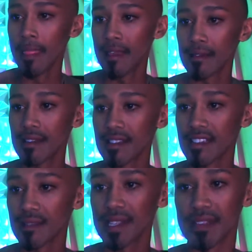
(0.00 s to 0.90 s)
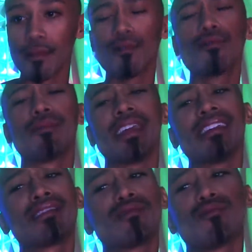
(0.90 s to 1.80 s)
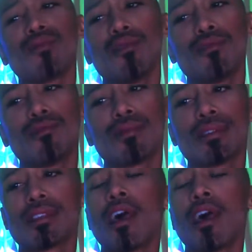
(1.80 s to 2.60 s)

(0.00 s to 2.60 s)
Gonna cook me some pizza rolls.